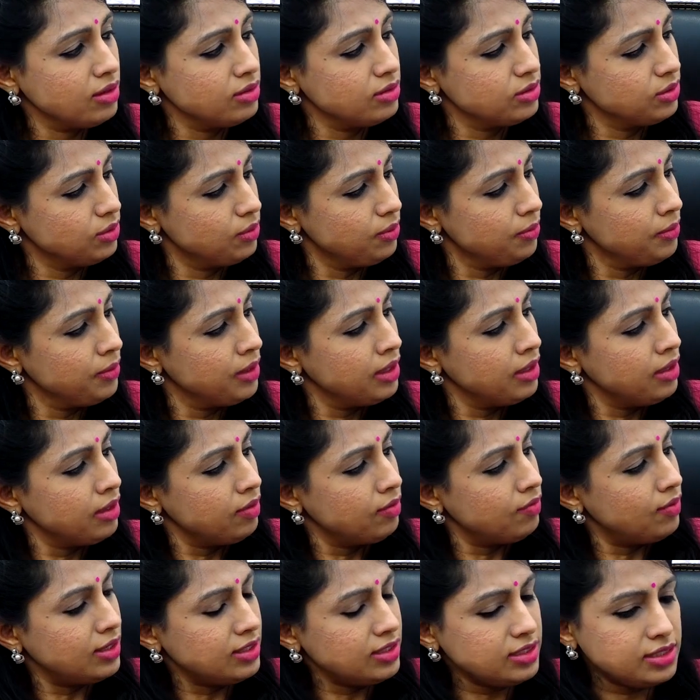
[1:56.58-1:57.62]
So
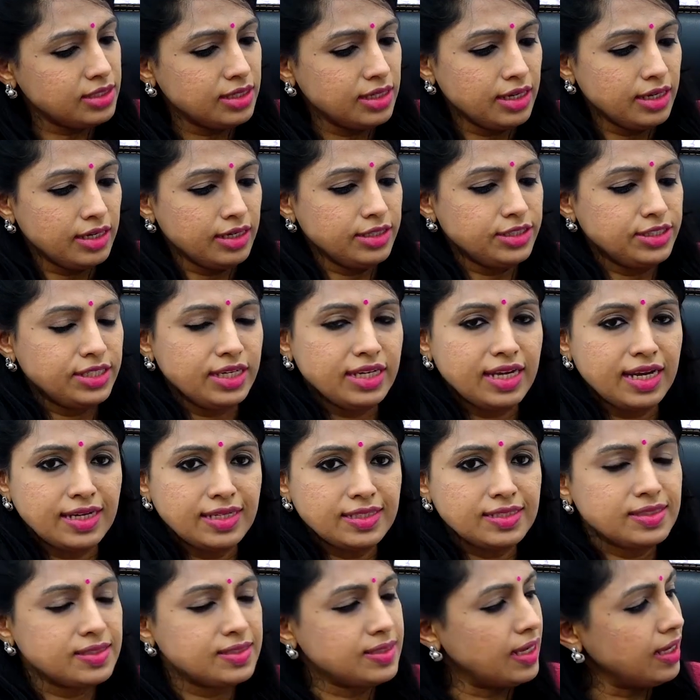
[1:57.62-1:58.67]
once she
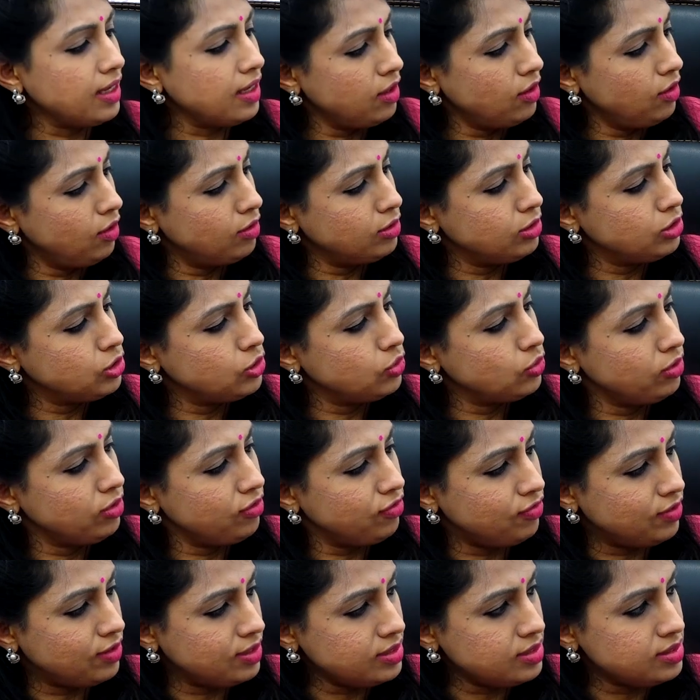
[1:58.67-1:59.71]
gets cycle on June
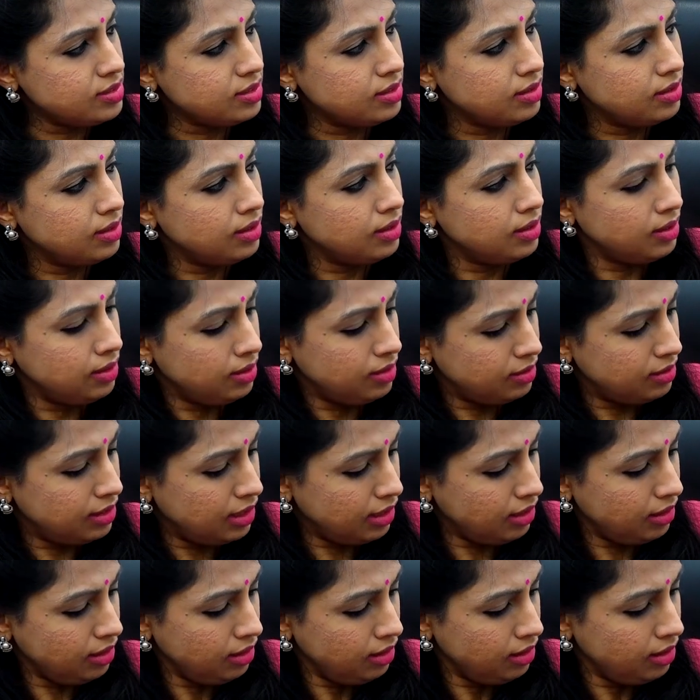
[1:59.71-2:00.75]
1st,
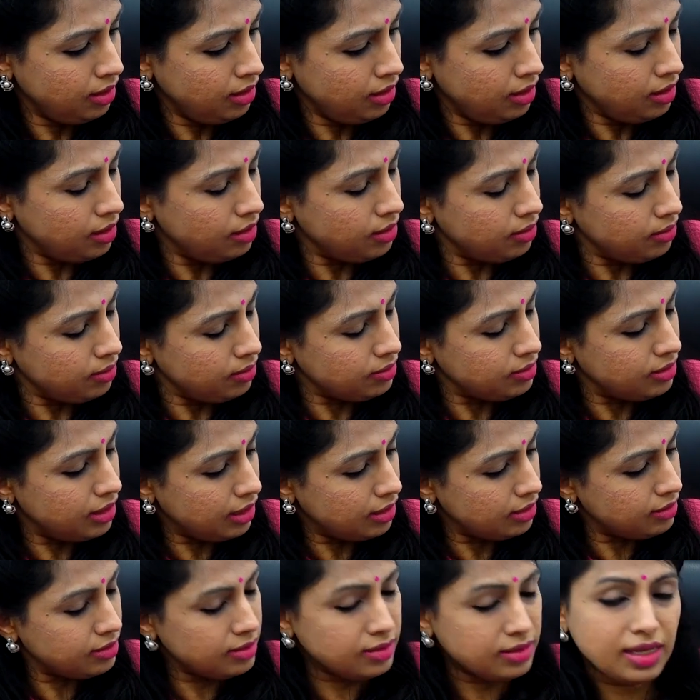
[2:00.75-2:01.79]
then the
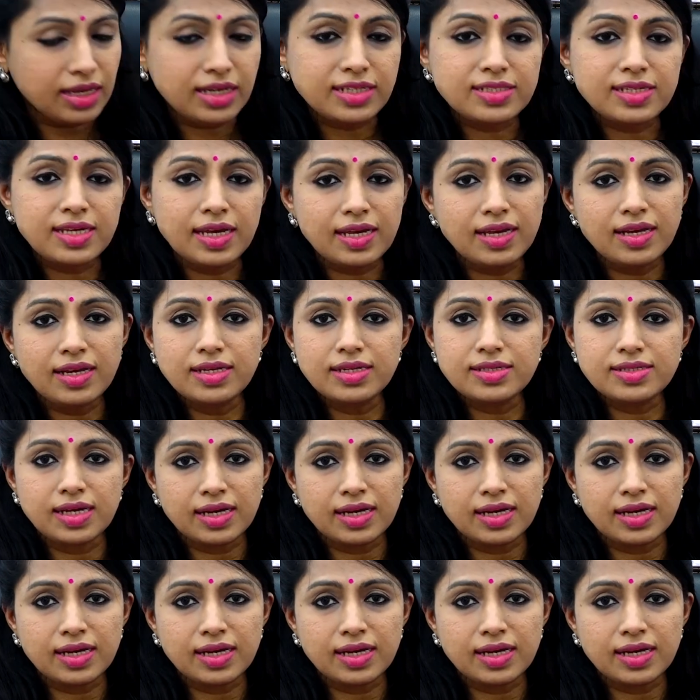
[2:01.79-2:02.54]
next cycle is